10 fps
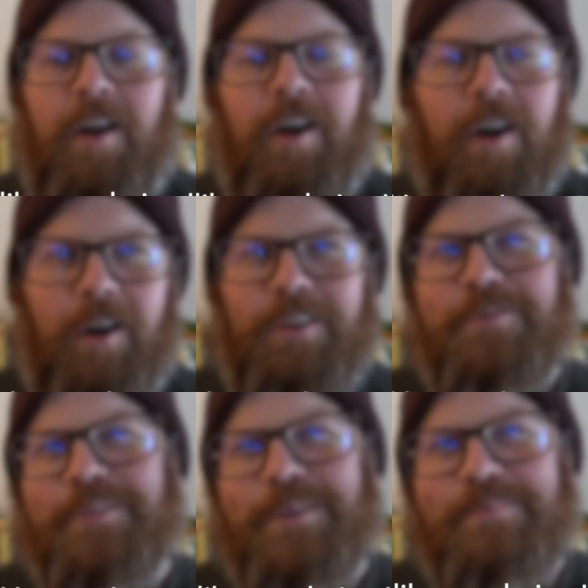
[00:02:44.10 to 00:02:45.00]
All
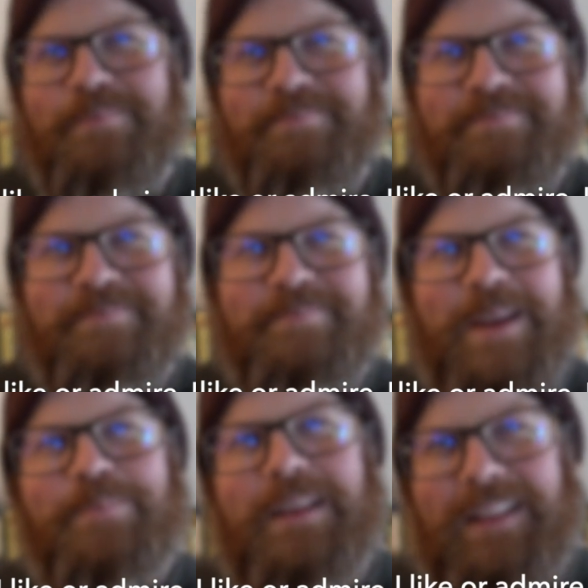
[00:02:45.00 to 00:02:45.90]
of them
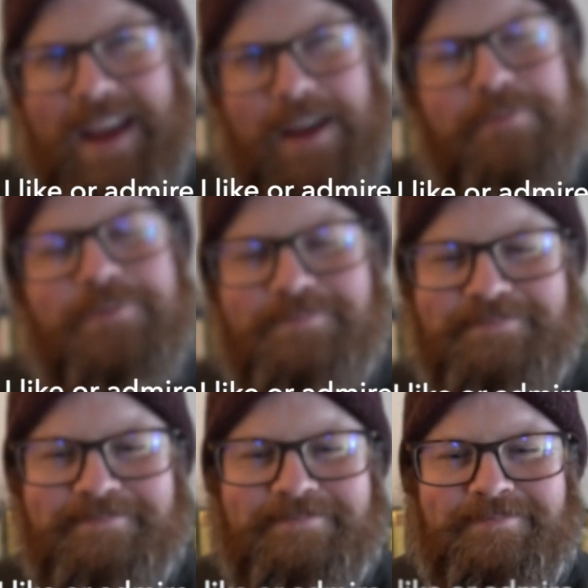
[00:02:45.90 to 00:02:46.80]
make me laugh.
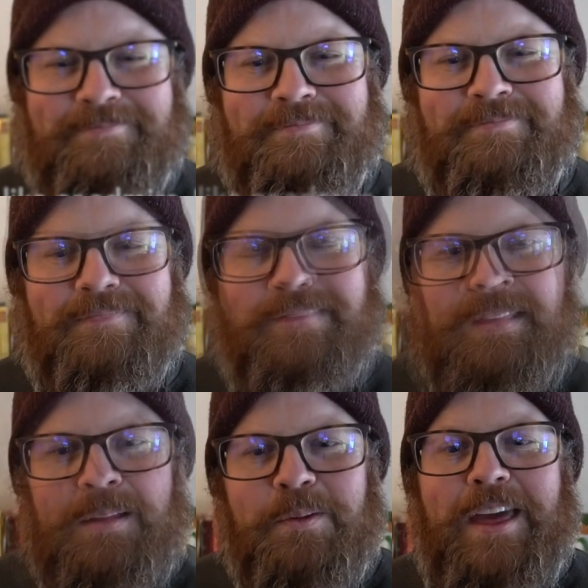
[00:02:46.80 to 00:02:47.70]

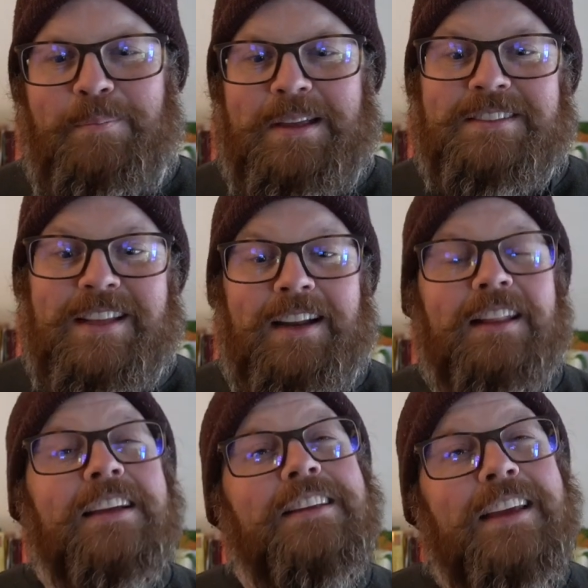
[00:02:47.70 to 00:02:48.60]
With that being said, I'd
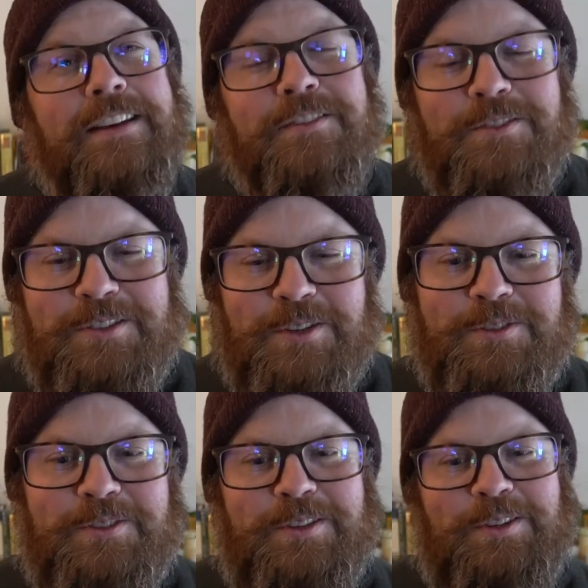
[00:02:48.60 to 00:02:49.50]
like to
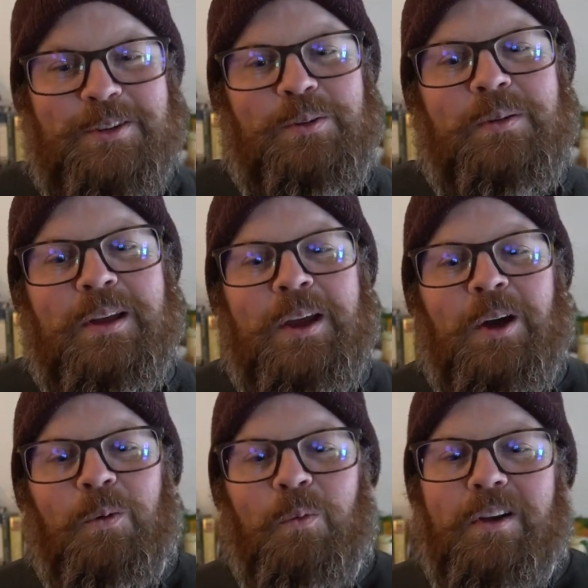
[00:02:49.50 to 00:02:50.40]
introduce to you
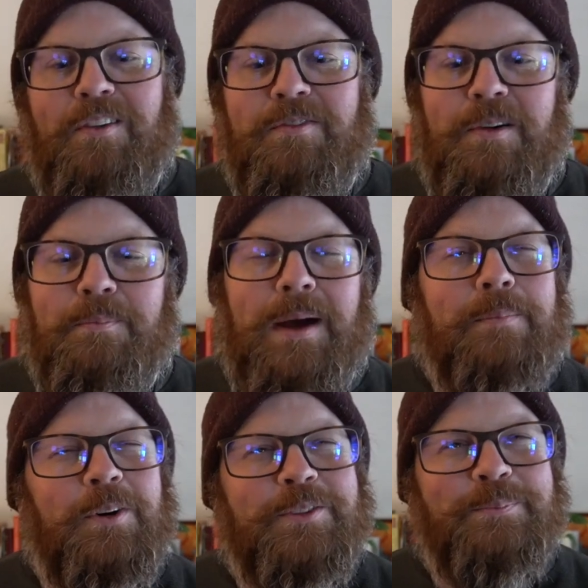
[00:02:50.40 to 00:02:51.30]
one of my
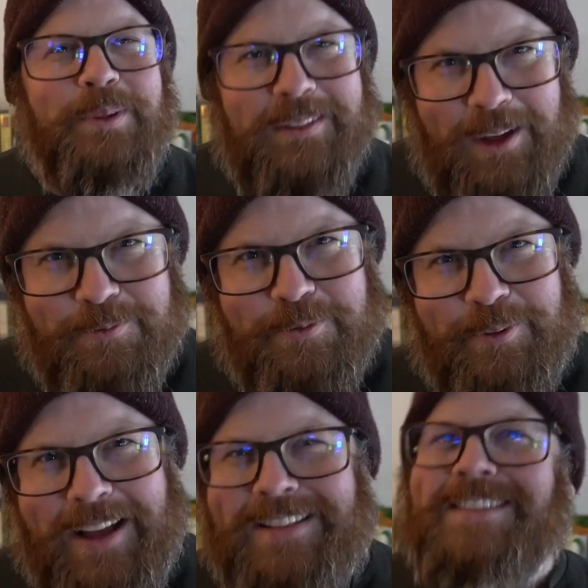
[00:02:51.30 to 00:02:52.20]
most beloved
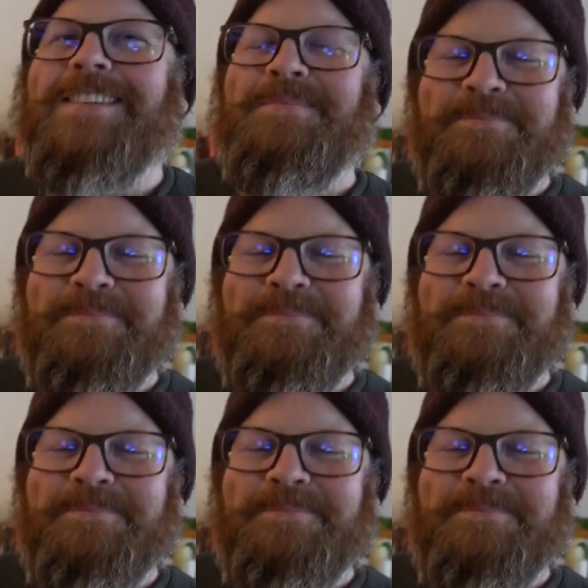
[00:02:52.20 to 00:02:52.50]
friends.